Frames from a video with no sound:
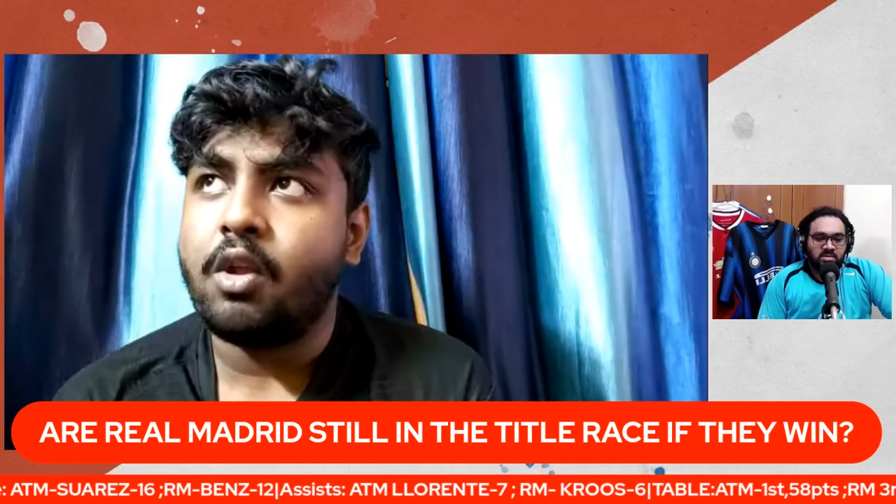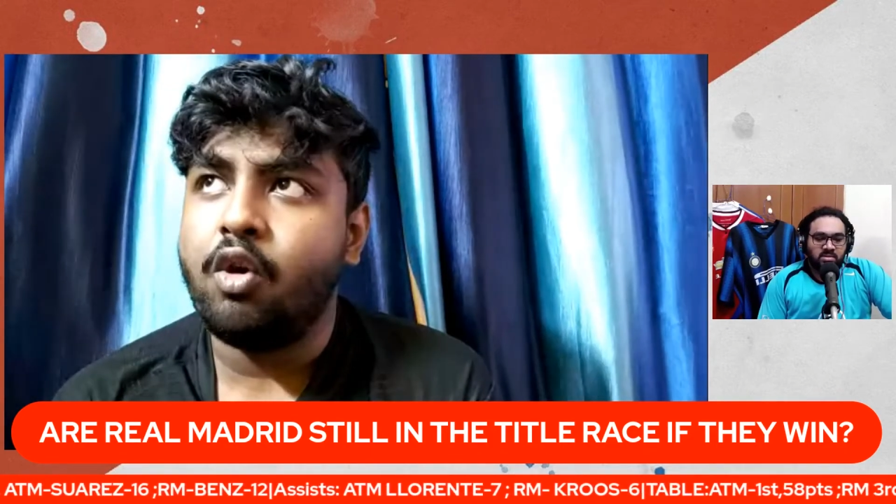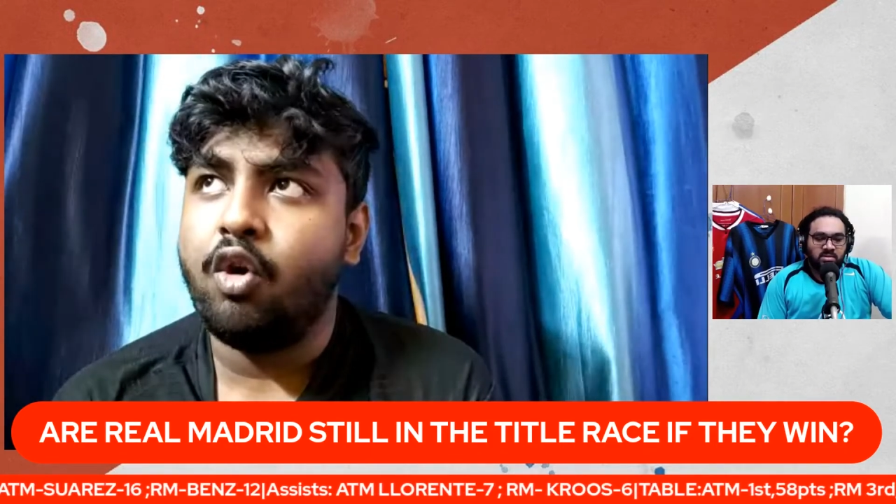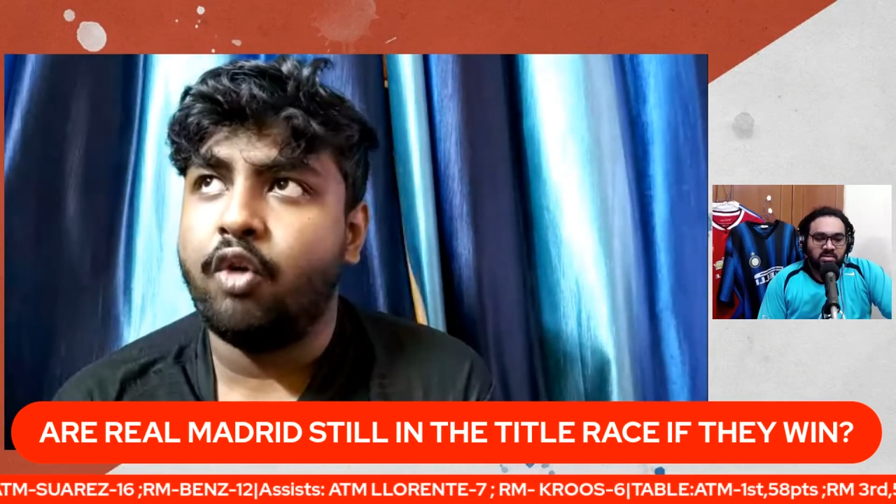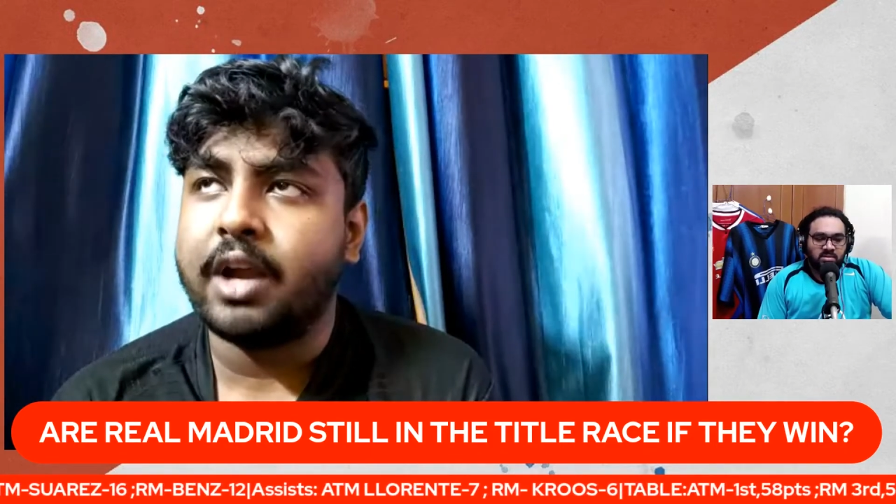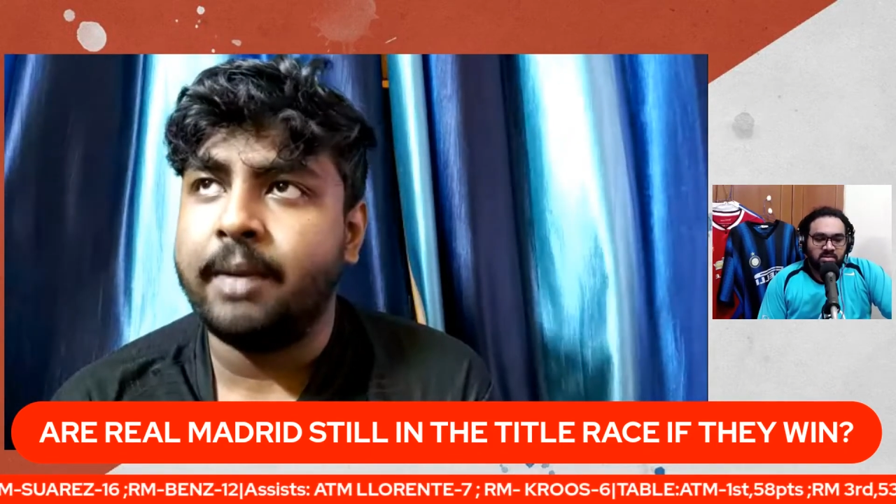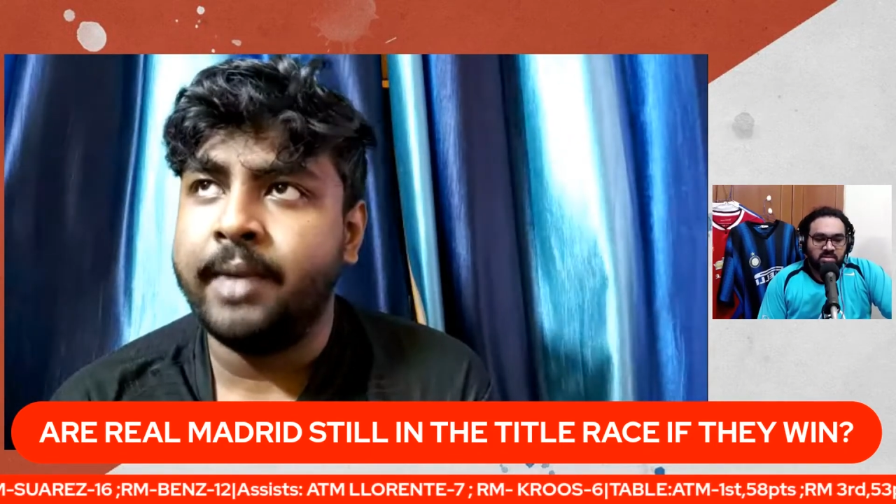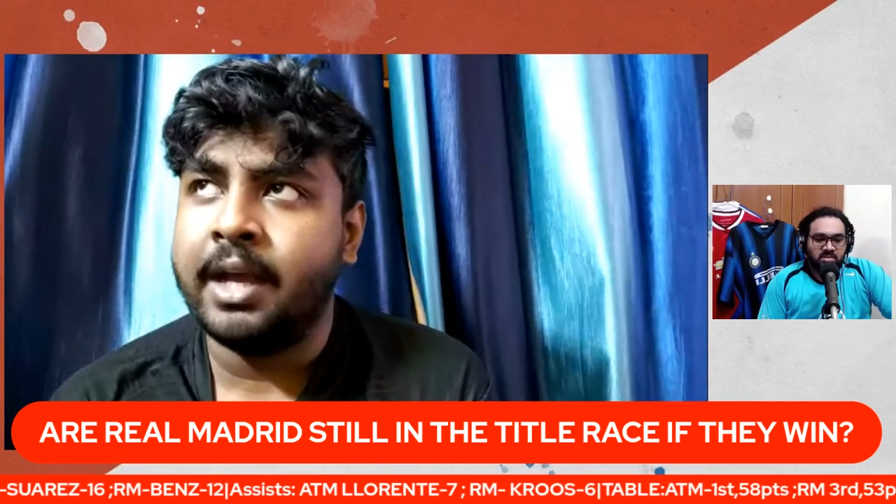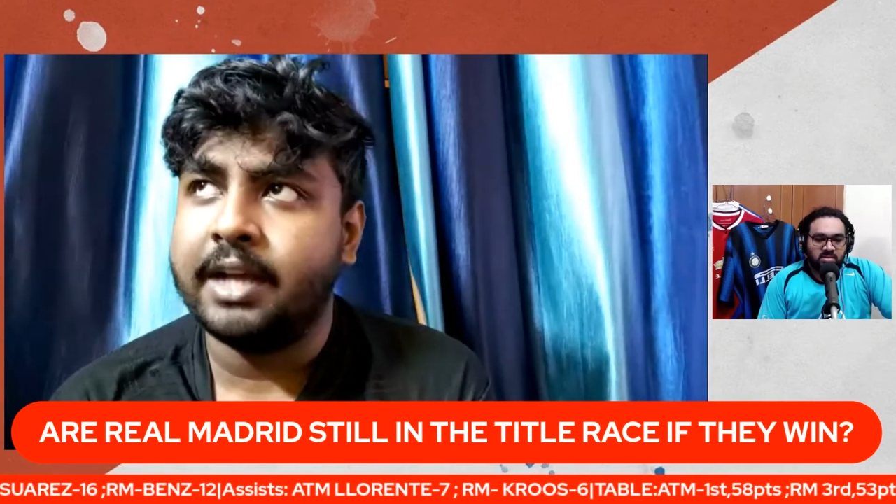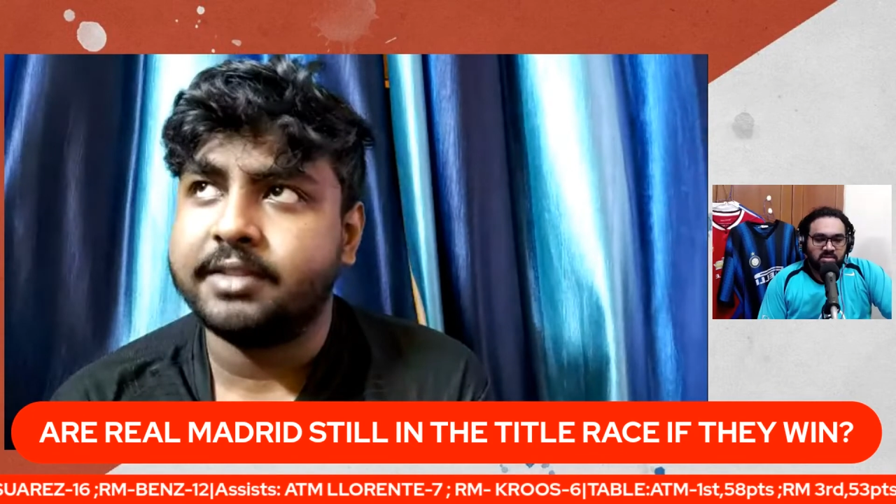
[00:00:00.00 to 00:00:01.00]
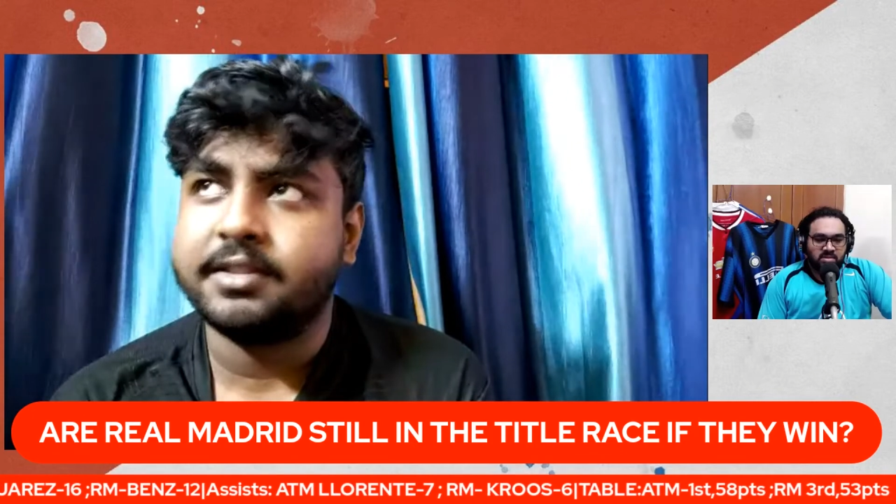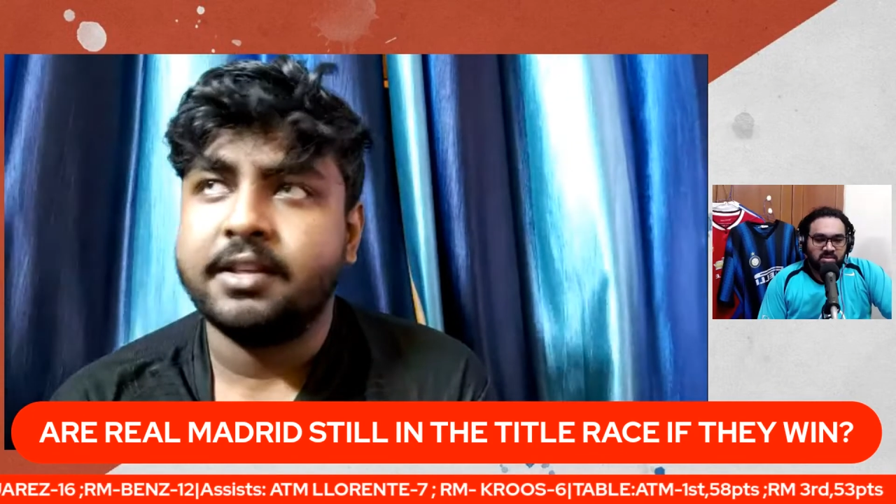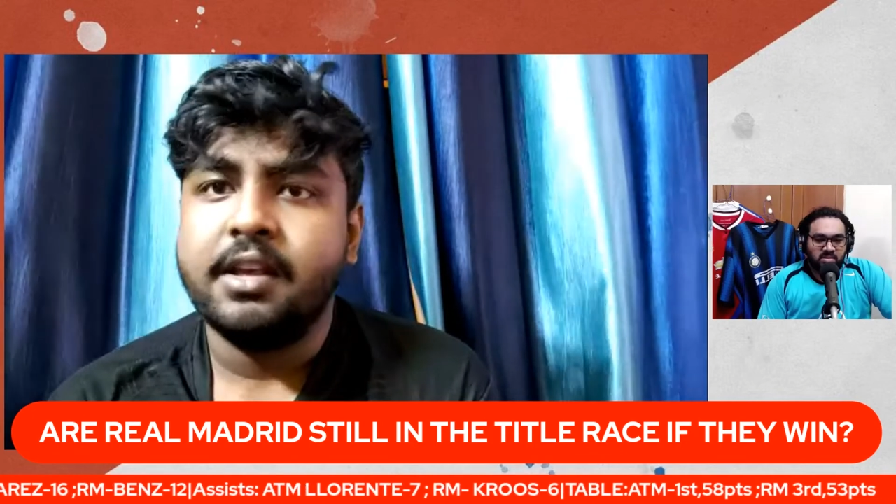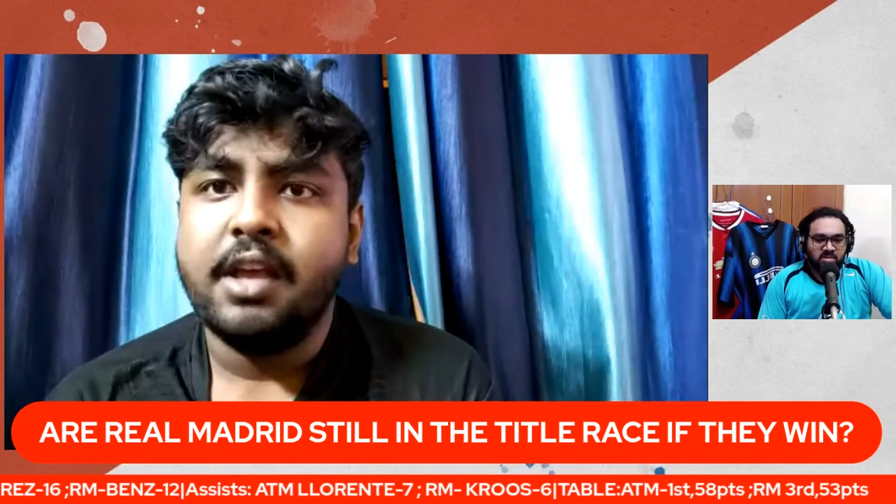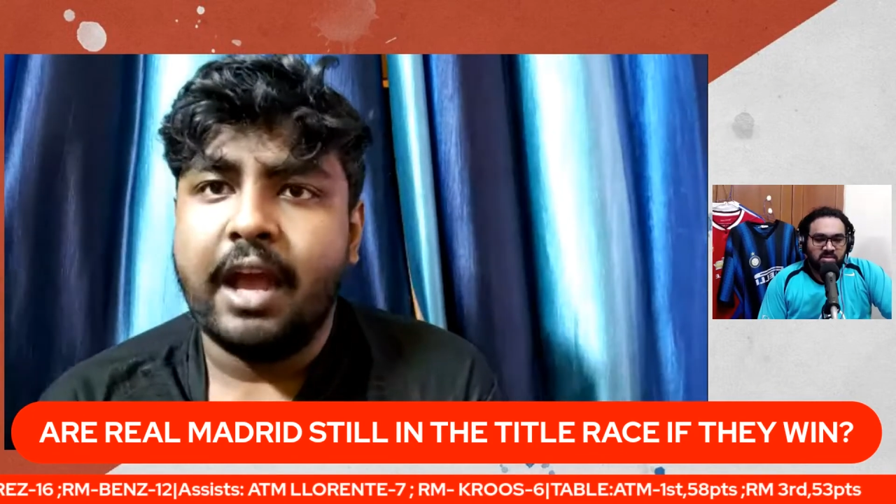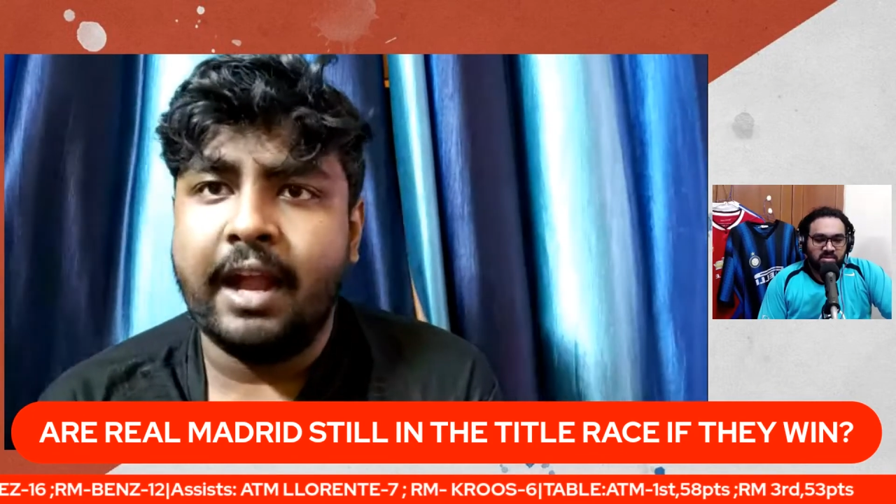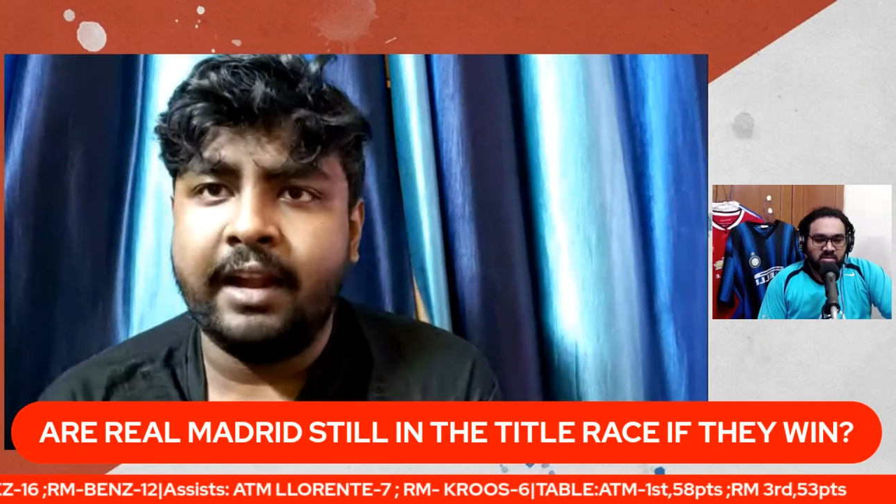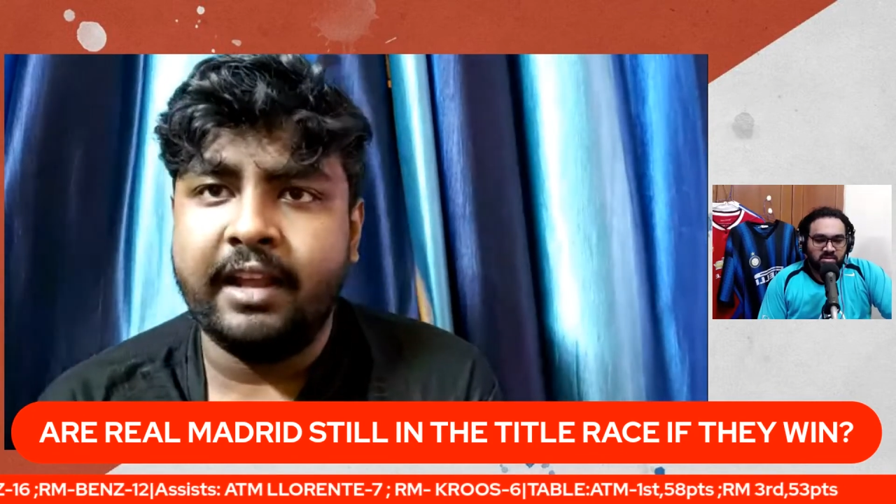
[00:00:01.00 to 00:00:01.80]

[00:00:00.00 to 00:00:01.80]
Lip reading: overcoming us. And